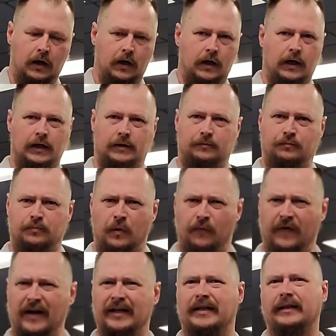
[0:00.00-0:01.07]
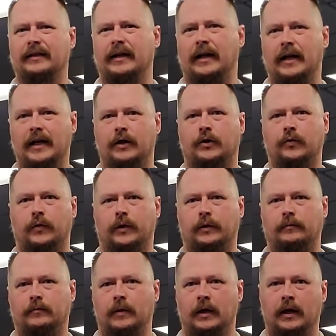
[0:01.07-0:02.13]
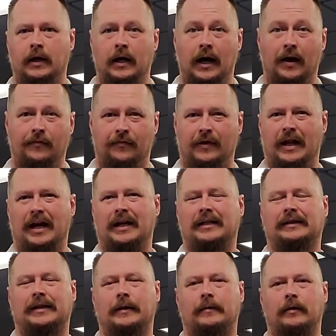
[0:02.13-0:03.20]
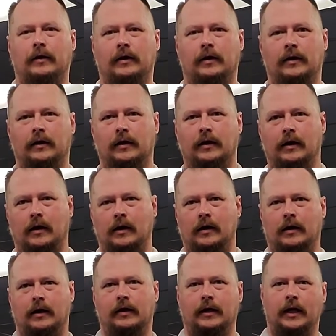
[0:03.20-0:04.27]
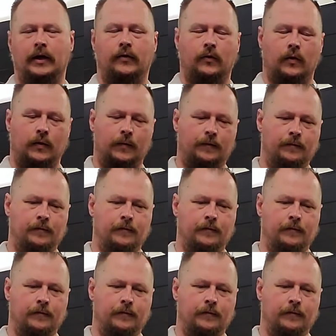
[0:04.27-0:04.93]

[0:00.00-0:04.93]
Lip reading: It's preventing injury. And like I said in the intro,